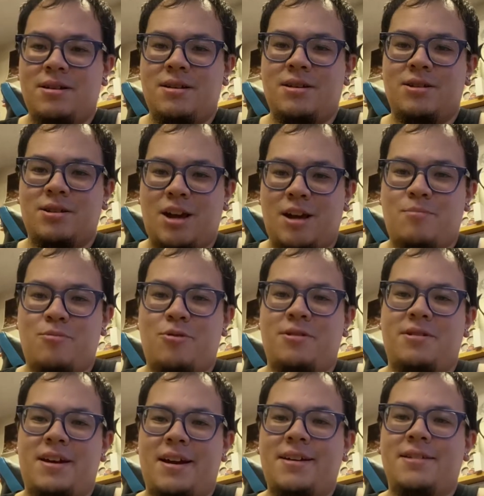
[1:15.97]
skateboard
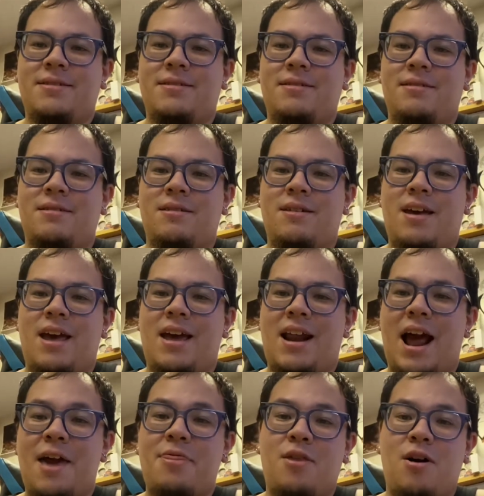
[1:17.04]
decks, and
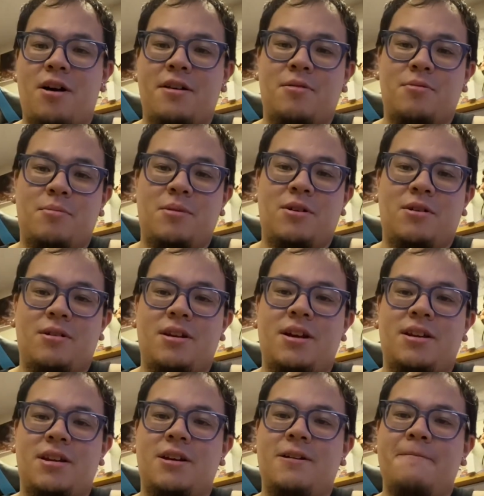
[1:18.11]
I thought it would be a good
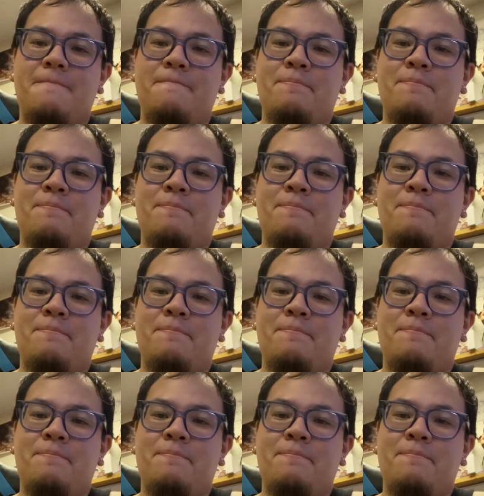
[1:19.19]
idea